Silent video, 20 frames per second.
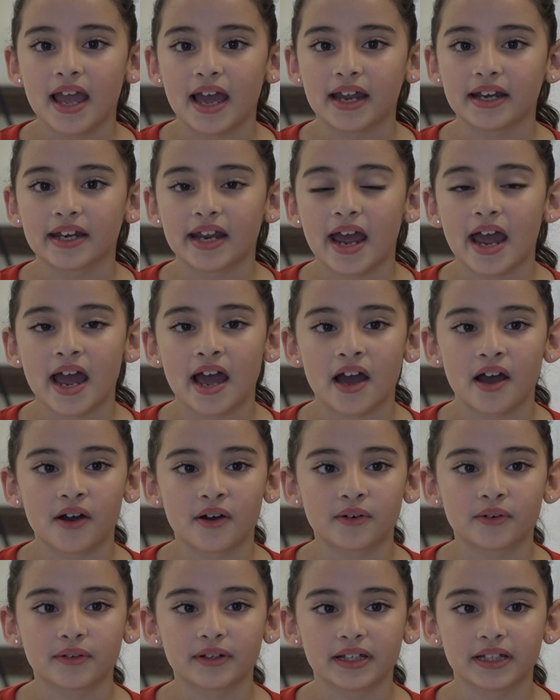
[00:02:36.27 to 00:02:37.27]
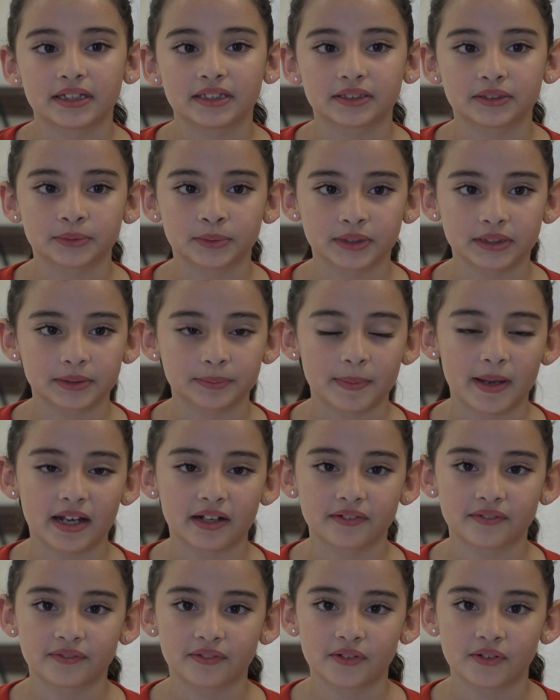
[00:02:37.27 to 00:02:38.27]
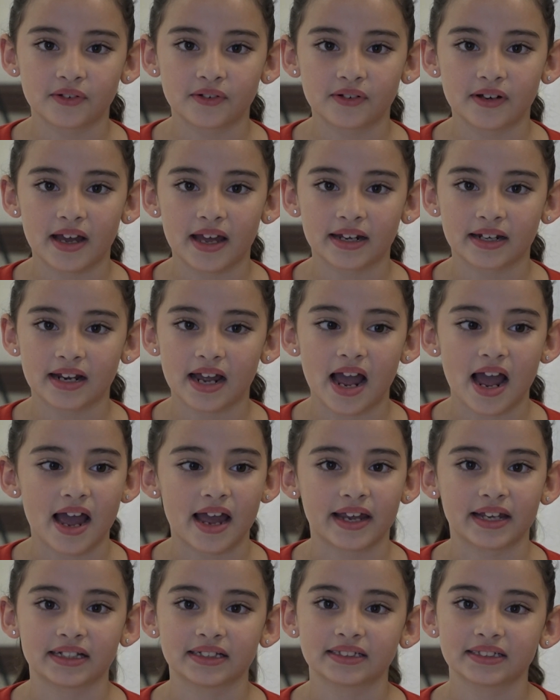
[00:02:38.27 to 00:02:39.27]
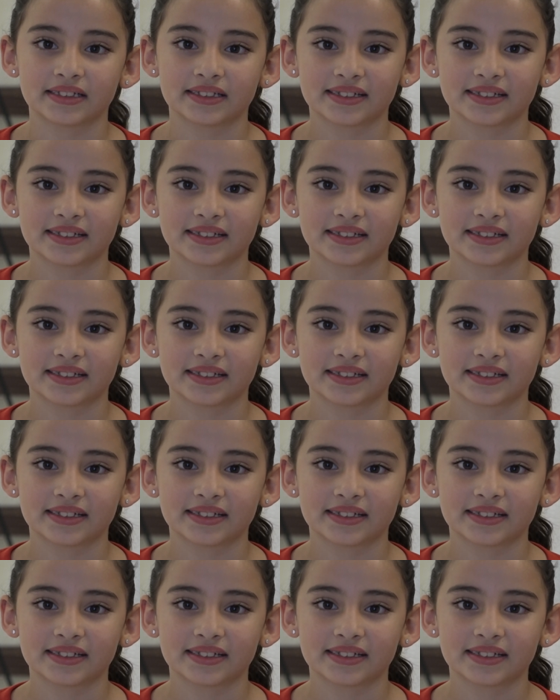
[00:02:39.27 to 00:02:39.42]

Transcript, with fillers: and how it's respectful and kind.